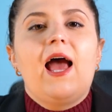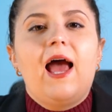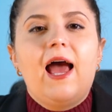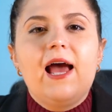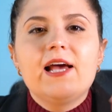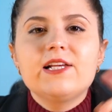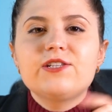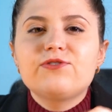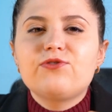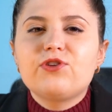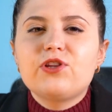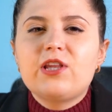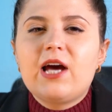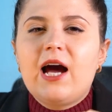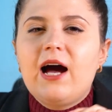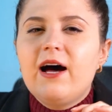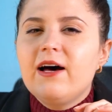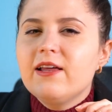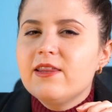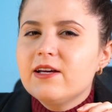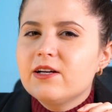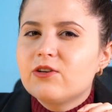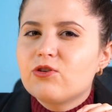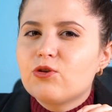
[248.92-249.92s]
As for the
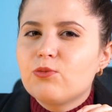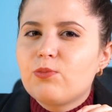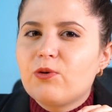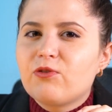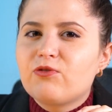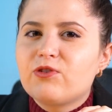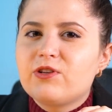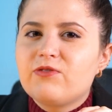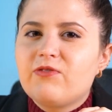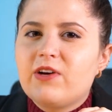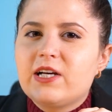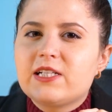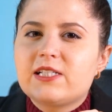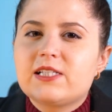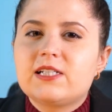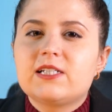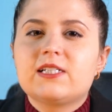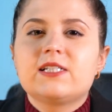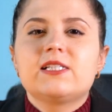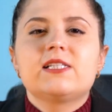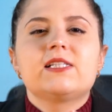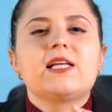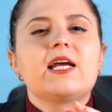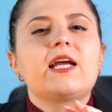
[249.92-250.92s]
other group of
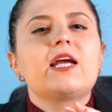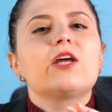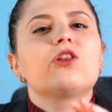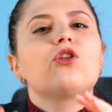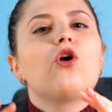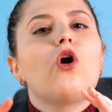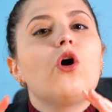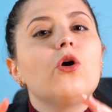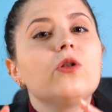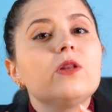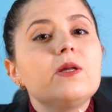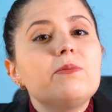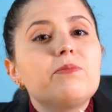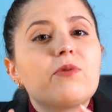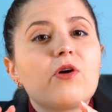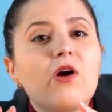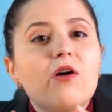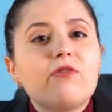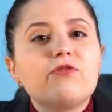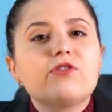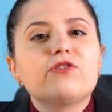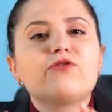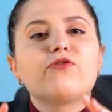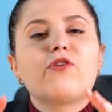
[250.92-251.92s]
investors, they can only
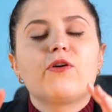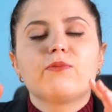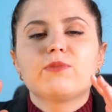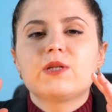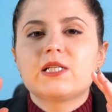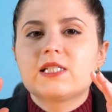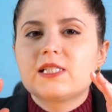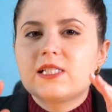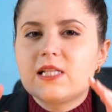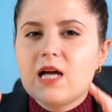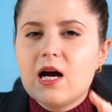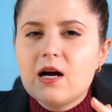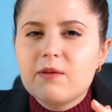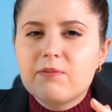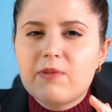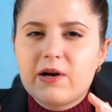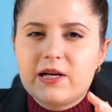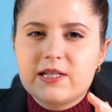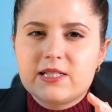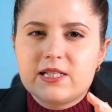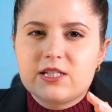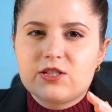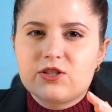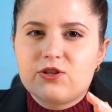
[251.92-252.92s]
profit from the stock
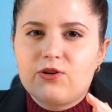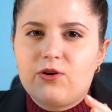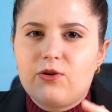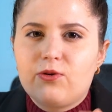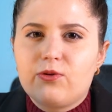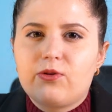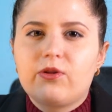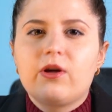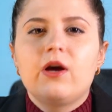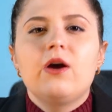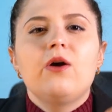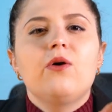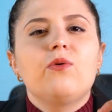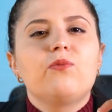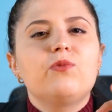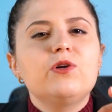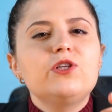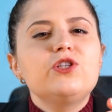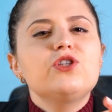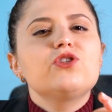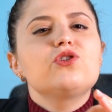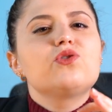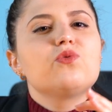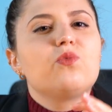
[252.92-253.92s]
price's growth,
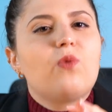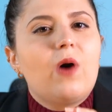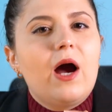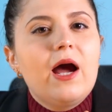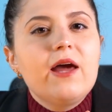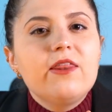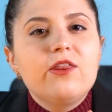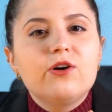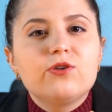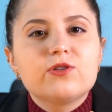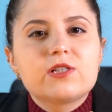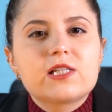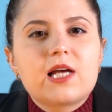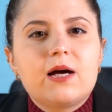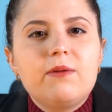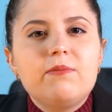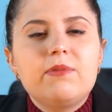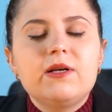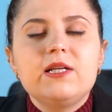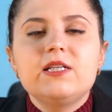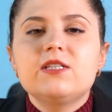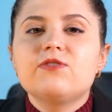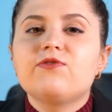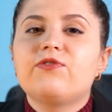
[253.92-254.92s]
which is why those
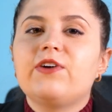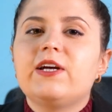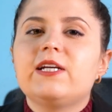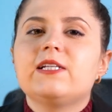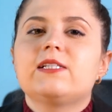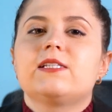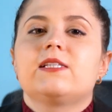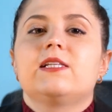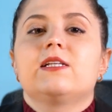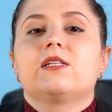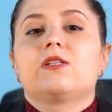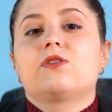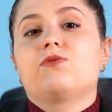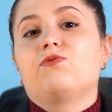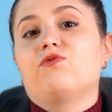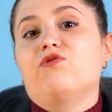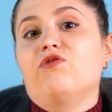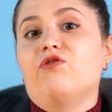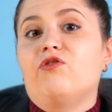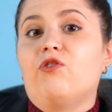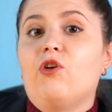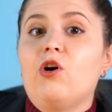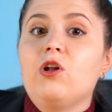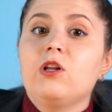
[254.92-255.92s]
companies face this
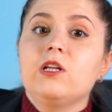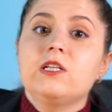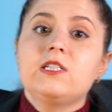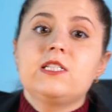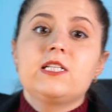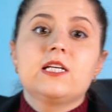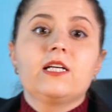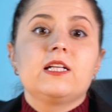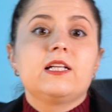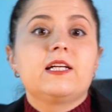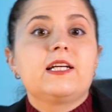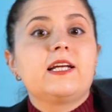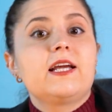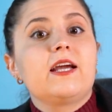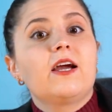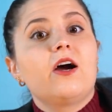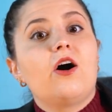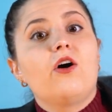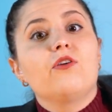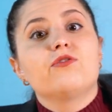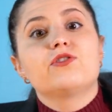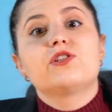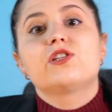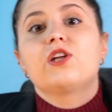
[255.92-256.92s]
volatility
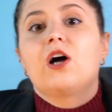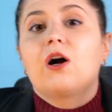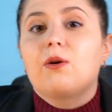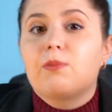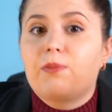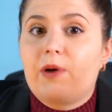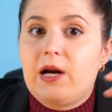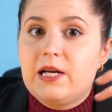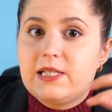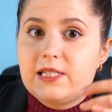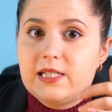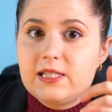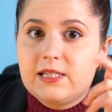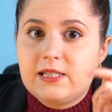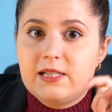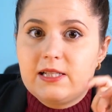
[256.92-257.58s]
of stock prices